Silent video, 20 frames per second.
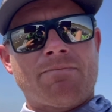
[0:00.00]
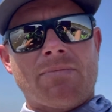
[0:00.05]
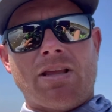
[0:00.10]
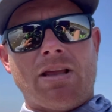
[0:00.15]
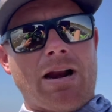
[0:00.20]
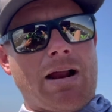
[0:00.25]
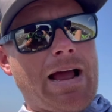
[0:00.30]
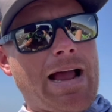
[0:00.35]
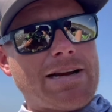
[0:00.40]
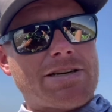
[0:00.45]

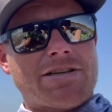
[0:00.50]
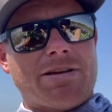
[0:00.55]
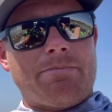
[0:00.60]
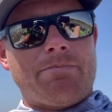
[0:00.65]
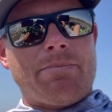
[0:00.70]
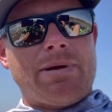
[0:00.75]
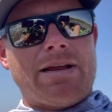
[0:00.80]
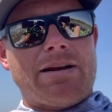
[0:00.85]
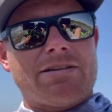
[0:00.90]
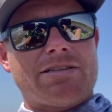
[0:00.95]
You know, I actually
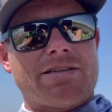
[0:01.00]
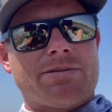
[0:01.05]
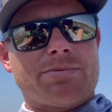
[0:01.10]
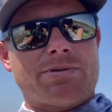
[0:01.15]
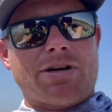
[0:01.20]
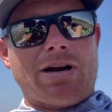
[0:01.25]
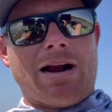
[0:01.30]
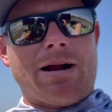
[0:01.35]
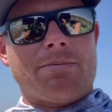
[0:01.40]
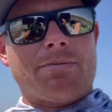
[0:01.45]
met a
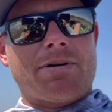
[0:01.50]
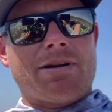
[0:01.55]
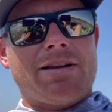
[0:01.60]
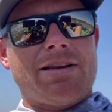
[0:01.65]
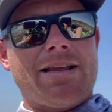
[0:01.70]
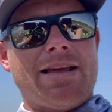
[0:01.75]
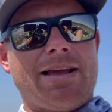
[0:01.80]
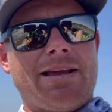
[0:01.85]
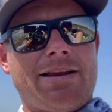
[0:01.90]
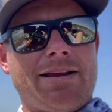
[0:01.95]
subscriber
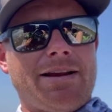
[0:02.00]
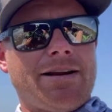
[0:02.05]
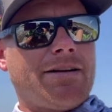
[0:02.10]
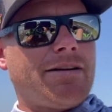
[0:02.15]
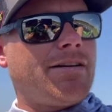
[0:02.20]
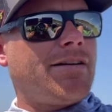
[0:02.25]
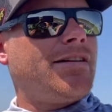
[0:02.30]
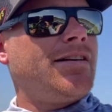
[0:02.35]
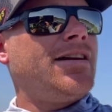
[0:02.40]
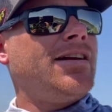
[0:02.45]
today
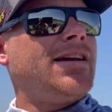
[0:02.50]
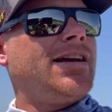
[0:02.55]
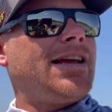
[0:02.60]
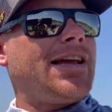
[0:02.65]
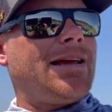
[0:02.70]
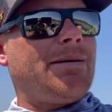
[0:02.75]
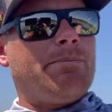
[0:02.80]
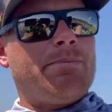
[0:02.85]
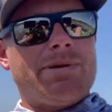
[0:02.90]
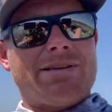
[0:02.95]
here
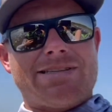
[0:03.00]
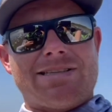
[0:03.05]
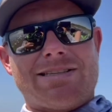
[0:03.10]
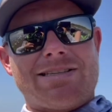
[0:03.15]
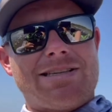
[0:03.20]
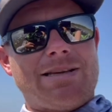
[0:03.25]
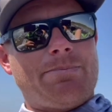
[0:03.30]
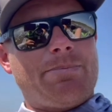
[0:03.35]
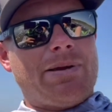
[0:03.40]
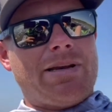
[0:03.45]
in
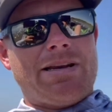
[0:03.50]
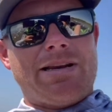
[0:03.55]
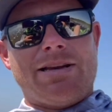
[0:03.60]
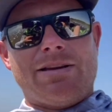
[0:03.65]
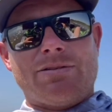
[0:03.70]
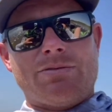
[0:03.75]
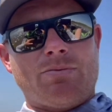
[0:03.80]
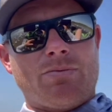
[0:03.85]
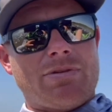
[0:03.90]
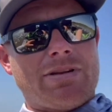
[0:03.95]
Mississippi, and
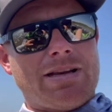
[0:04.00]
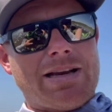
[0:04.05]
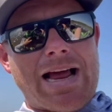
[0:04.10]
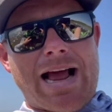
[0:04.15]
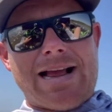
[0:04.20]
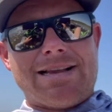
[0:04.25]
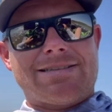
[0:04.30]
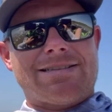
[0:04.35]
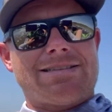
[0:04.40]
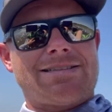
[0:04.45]
he's one of the
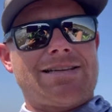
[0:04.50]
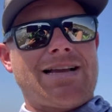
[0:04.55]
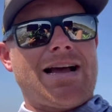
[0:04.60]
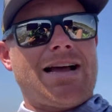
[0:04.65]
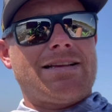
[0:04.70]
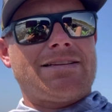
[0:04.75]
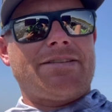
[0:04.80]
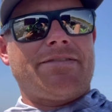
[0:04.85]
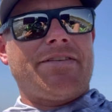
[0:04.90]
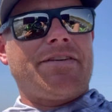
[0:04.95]
nicest
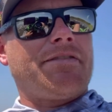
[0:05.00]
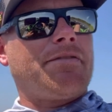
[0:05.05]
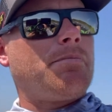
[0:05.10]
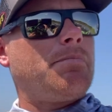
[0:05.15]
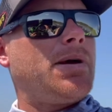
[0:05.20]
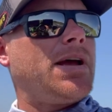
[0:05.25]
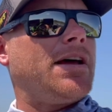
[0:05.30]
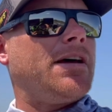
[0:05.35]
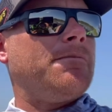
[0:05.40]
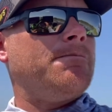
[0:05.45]
guys I've ever
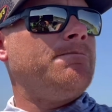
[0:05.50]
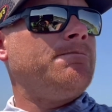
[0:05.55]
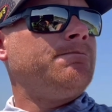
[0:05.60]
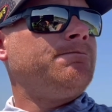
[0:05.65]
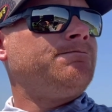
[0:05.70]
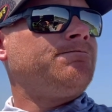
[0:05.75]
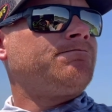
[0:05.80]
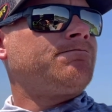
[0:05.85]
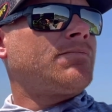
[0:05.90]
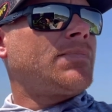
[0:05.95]
met.
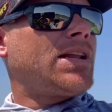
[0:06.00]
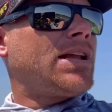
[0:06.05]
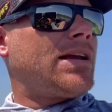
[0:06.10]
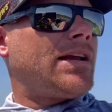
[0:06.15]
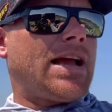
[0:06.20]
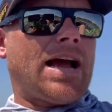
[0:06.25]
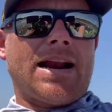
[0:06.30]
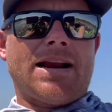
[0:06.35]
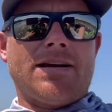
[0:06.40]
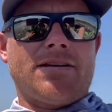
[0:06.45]

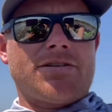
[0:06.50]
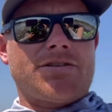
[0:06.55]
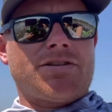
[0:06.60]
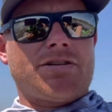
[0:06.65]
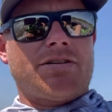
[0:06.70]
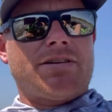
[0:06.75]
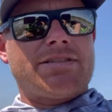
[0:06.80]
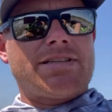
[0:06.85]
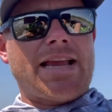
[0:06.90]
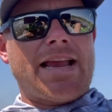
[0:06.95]
Got out and
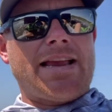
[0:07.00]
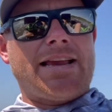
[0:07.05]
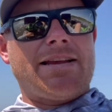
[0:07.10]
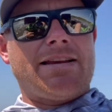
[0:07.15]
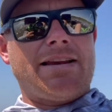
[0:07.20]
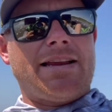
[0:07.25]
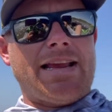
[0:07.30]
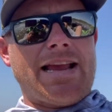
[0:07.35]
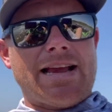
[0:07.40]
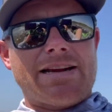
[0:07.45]
shook his
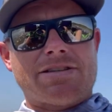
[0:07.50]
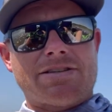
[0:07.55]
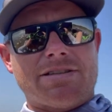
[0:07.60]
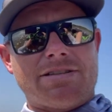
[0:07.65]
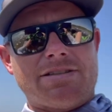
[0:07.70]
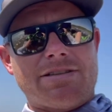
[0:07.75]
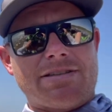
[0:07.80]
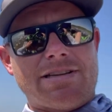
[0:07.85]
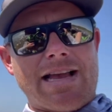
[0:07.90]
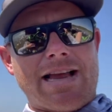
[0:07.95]
hand. He actually
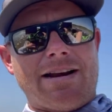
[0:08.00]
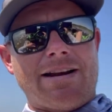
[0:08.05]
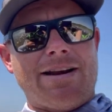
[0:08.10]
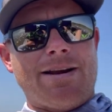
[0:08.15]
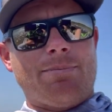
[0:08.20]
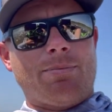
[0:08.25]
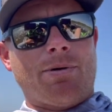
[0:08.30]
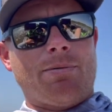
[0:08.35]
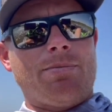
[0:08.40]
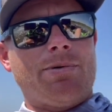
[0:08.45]
just had a
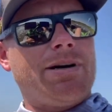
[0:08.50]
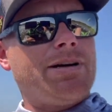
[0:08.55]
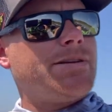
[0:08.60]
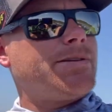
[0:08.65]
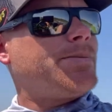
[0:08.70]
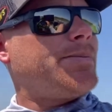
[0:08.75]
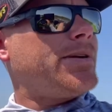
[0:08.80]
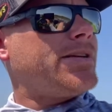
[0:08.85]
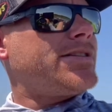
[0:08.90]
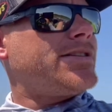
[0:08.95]
hip
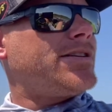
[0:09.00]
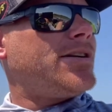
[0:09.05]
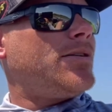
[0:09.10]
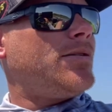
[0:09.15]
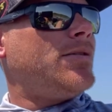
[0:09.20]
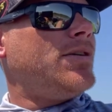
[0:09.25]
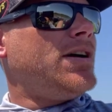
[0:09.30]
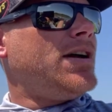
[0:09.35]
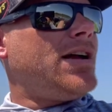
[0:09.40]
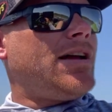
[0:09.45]
replacement,
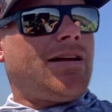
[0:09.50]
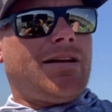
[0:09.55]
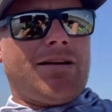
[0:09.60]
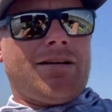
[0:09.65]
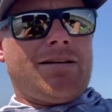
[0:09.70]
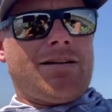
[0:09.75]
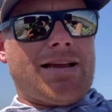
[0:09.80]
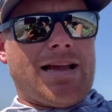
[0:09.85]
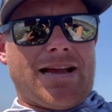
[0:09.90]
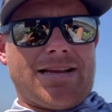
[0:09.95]
so
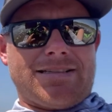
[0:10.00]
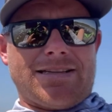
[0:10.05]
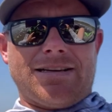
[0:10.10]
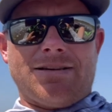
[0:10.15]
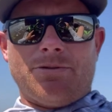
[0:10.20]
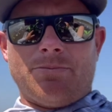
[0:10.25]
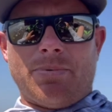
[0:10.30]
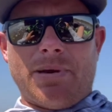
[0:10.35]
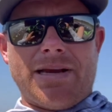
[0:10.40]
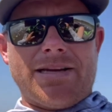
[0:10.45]
guys, I
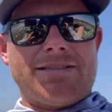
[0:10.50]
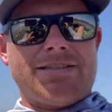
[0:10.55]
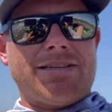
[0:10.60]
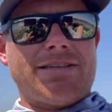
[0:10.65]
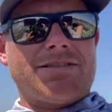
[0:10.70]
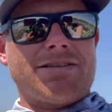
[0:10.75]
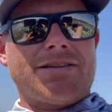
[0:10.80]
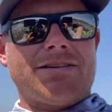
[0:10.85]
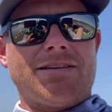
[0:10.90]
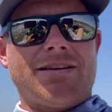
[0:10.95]
do pay
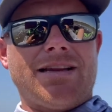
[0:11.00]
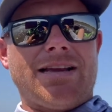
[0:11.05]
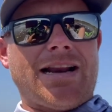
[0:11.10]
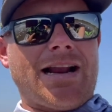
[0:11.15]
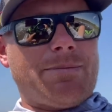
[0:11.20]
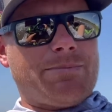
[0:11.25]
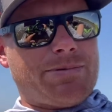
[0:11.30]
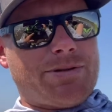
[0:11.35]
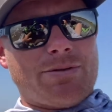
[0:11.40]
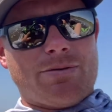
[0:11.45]
attention, and
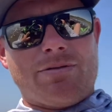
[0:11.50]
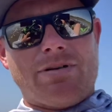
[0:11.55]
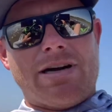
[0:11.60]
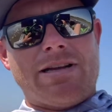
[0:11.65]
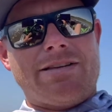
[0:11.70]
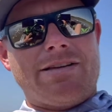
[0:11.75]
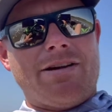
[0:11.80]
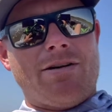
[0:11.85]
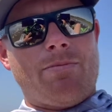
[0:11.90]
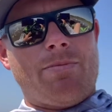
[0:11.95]
I'm so
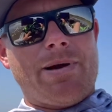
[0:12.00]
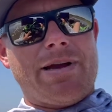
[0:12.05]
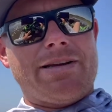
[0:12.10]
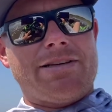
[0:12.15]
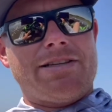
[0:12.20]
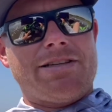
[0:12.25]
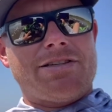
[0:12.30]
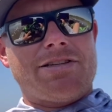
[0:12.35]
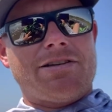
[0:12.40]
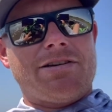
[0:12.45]
glad that y'all pay
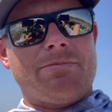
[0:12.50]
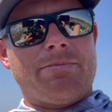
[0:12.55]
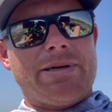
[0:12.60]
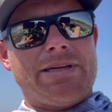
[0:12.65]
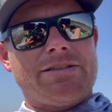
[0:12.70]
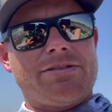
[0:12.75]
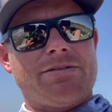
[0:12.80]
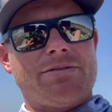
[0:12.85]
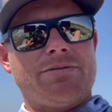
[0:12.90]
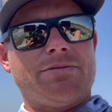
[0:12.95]
attention to
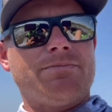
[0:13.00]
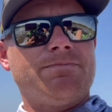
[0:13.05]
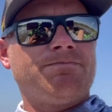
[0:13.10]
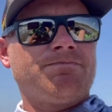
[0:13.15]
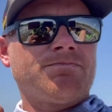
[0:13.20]
me, too.